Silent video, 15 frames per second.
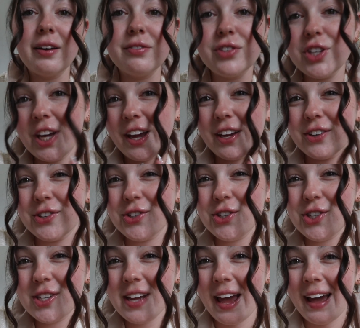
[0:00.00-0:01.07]
I've changed
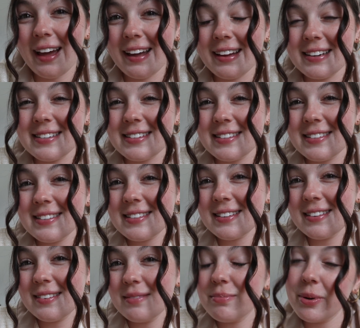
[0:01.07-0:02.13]
and
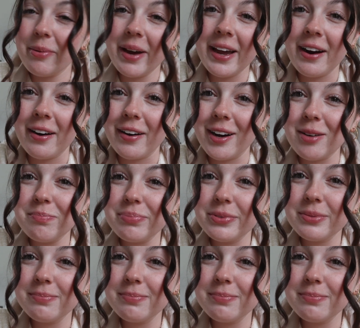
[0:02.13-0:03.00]
put my hair up